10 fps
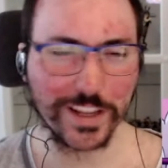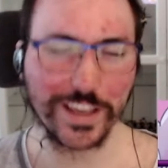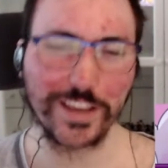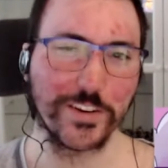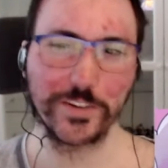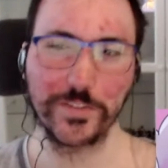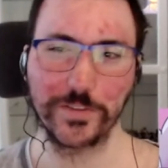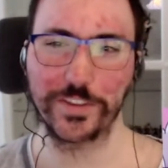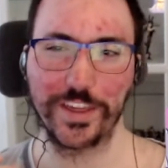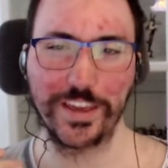a good
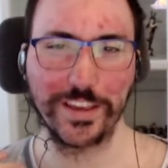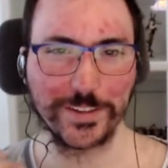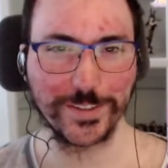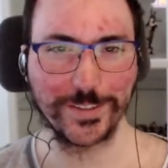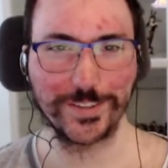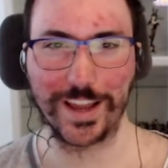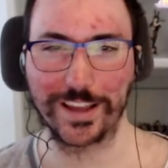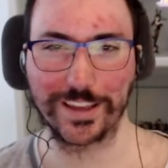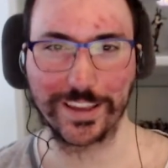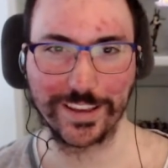thing to
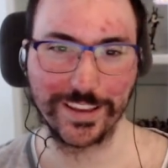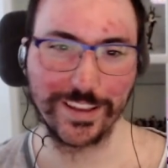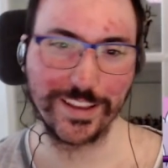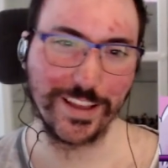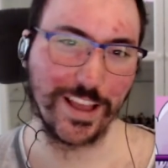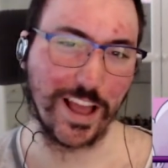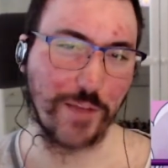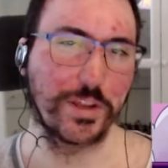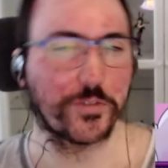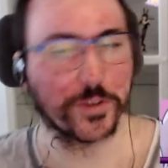jack? I
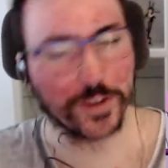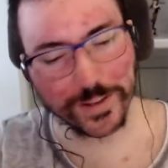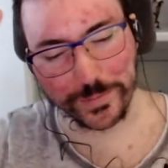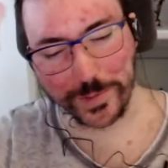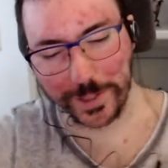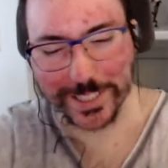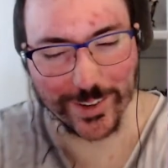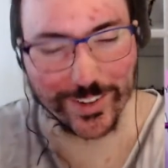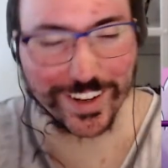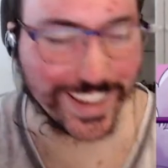mean, if you gotta bully
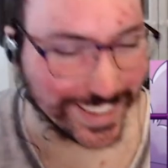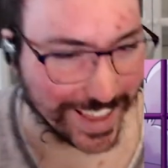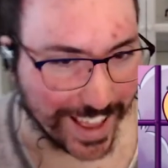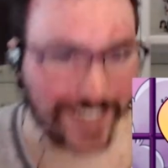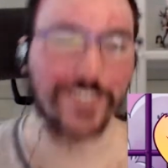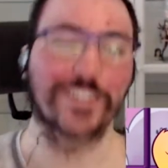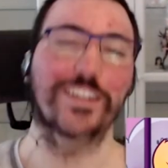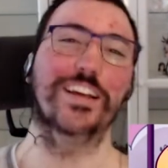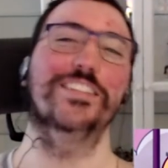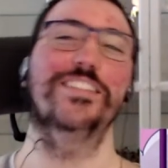someone like that,
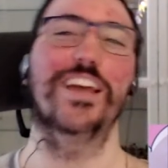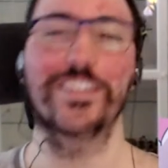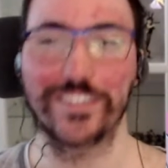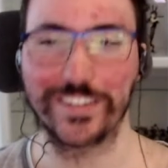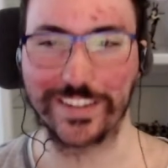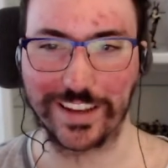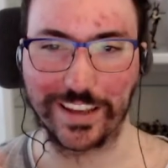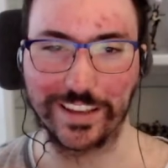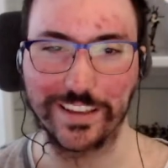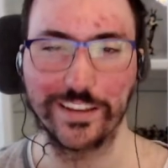is that
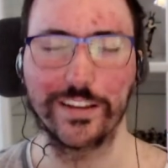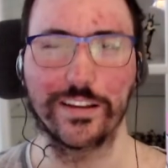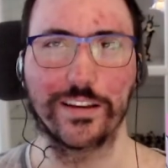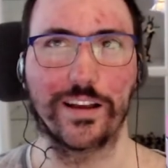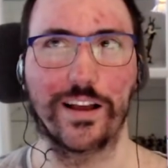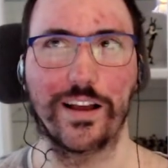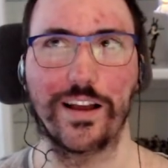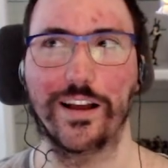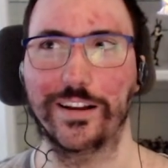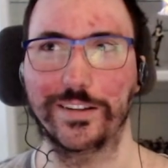like,
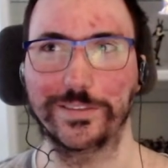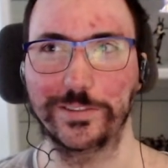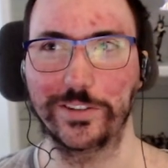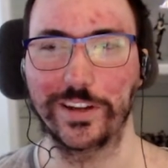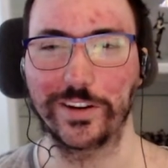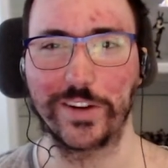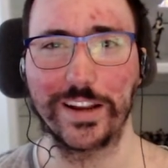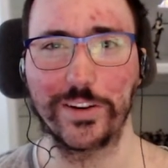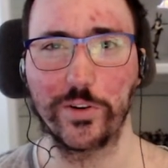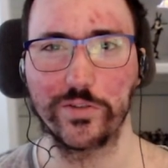ah, you got oh,
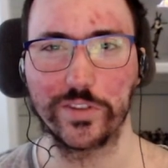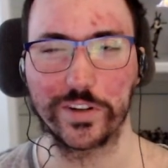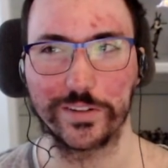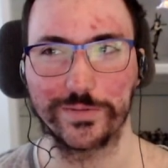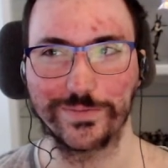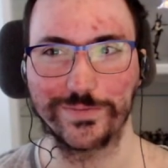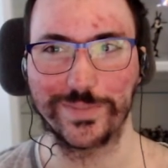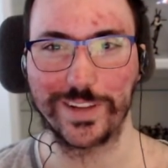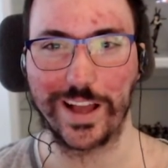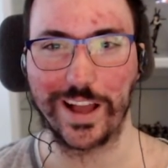ran oh, oh. over,
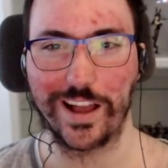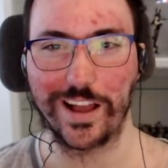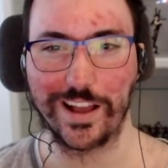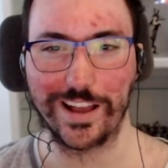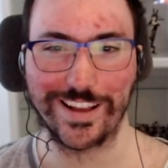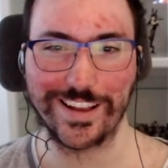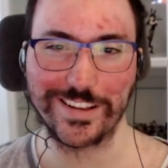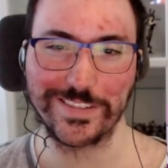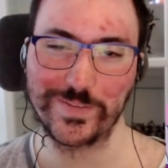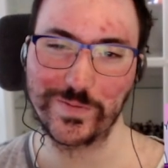ha ha
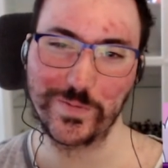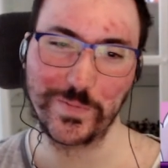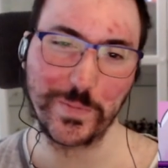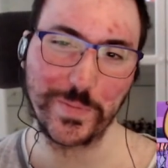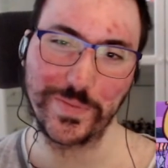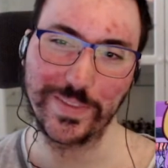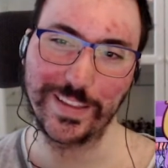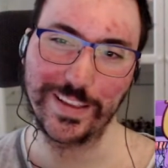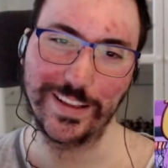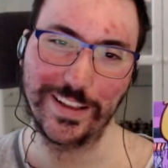ha?
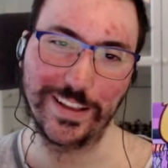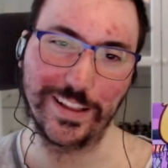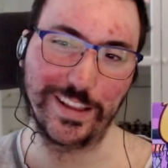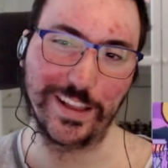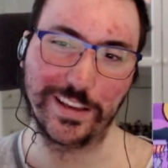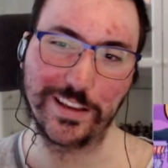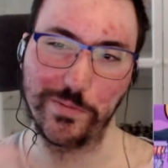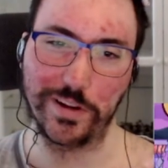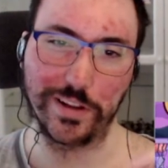Like, come on.